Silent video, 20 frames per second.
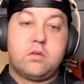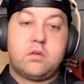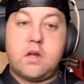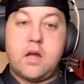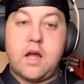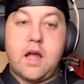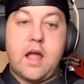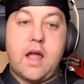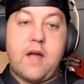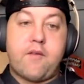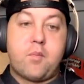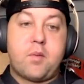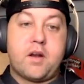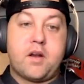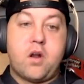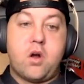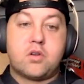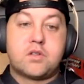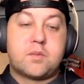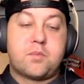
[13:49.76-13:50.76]

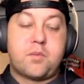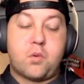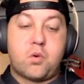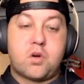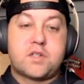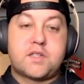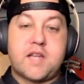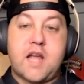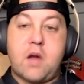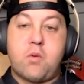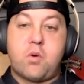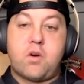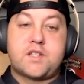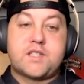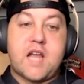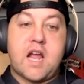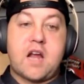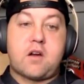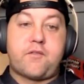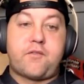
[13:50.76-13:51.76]
everybody knows it, but we're
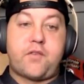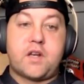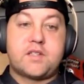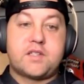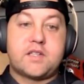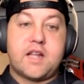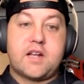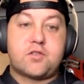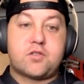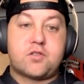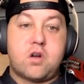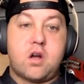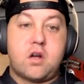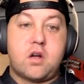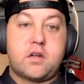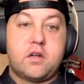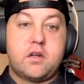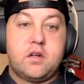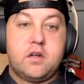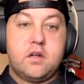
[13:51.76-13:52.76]
sacrificing that
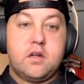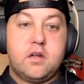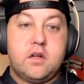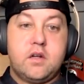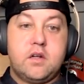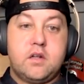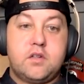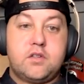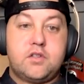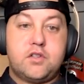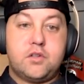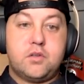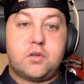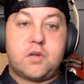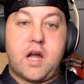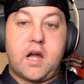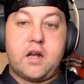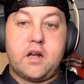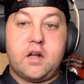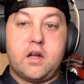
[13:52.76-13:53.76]
truck to
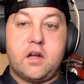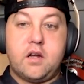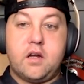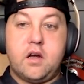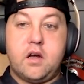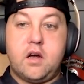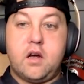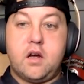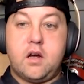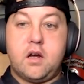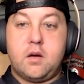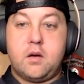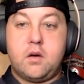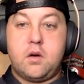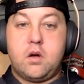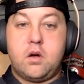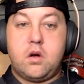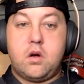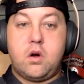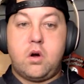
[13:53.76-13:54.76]
kind of
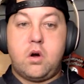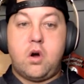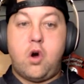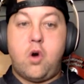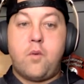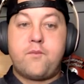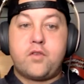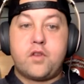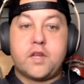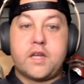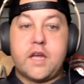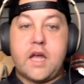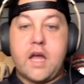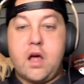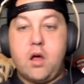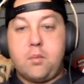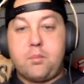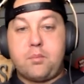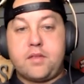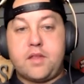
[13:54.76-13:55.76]
hopefully
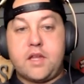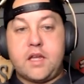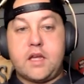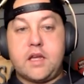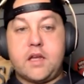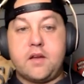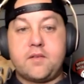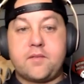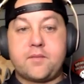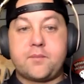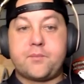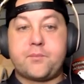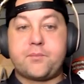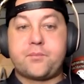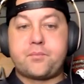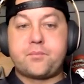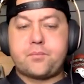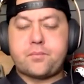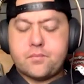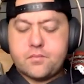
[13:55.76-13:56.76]
help the
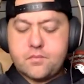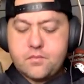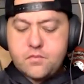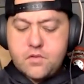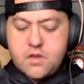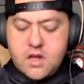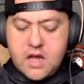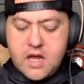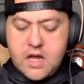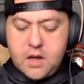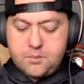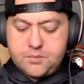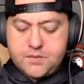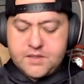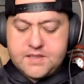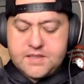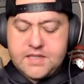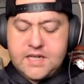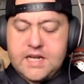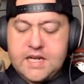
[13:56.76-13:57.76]

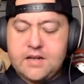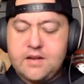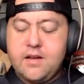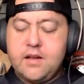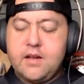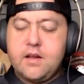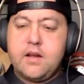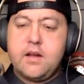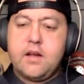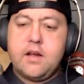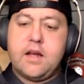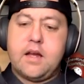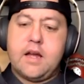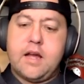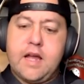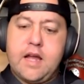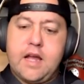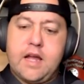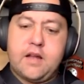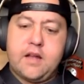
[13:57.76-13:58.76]
scene,
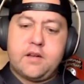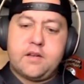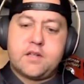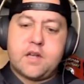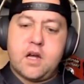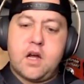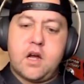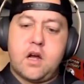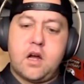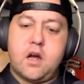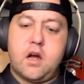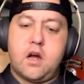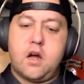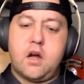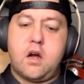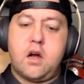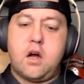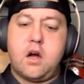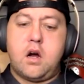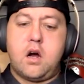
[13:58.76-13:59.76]
and
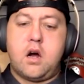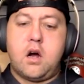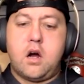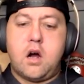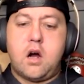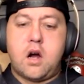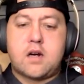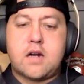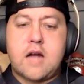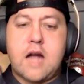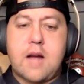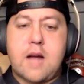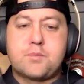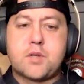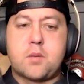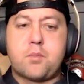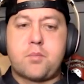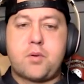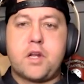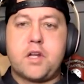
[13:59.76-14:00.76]
our
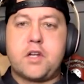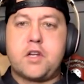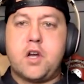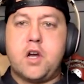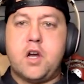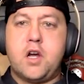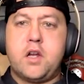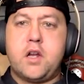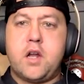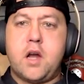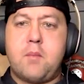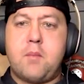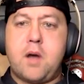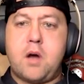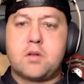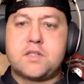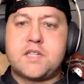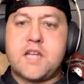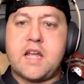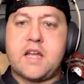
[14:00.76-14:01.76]
cops are pretty good
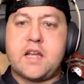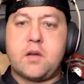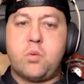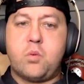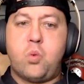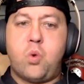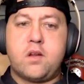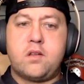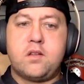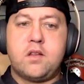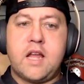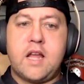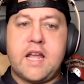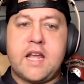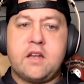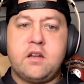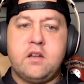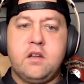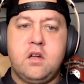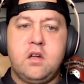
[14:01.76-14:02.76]
about taking 1
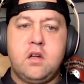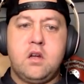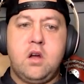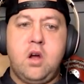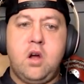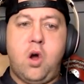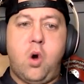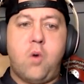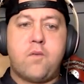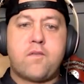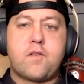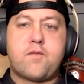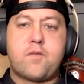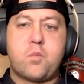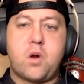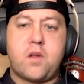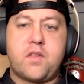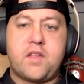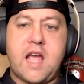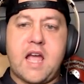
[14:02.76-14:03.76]
lane over
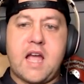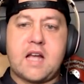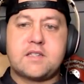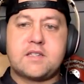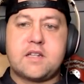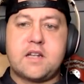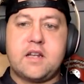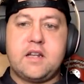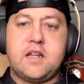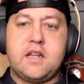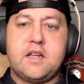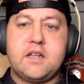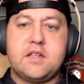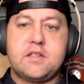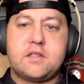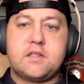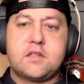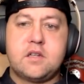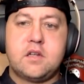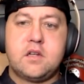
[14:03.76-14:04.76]
from where the accident
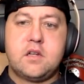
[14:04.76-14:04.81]
is,